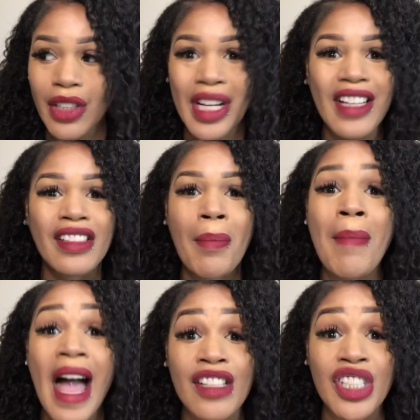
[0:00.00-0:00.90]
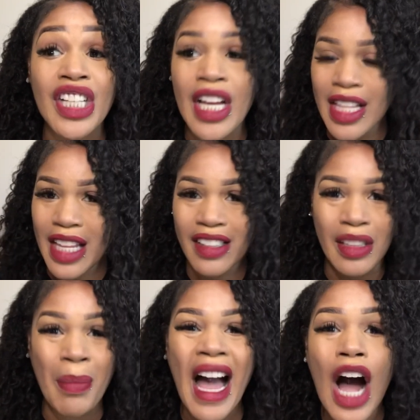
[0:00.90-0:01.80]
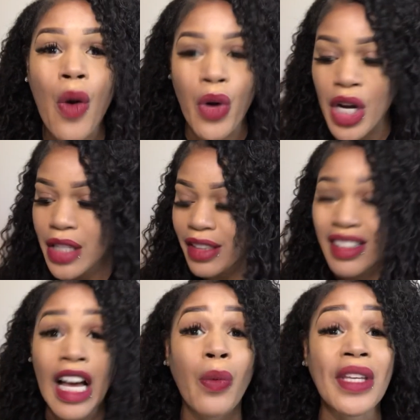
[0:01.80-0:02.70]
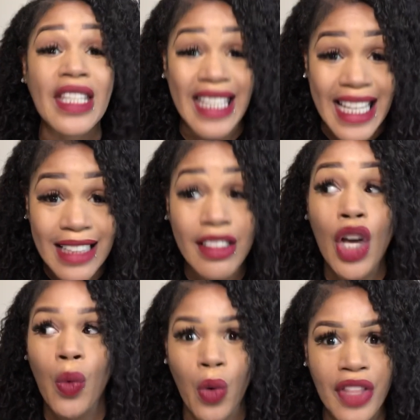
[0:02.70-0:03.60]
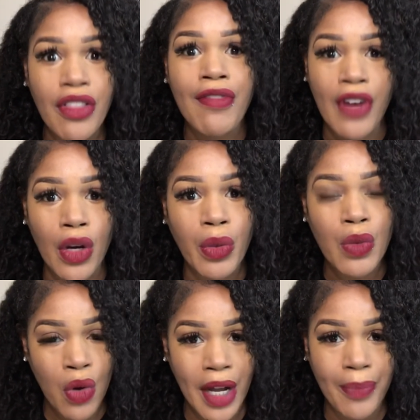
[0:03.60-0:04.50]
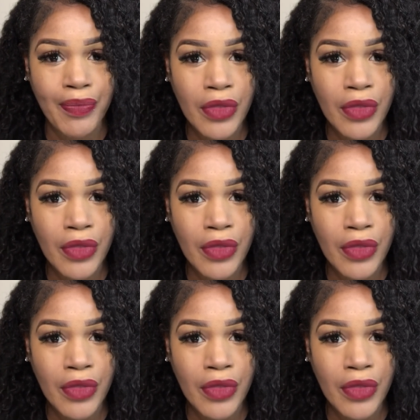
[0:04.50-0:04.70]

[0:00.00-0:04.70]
so that is the magic, that is the power. This is how we get what the fuck we want.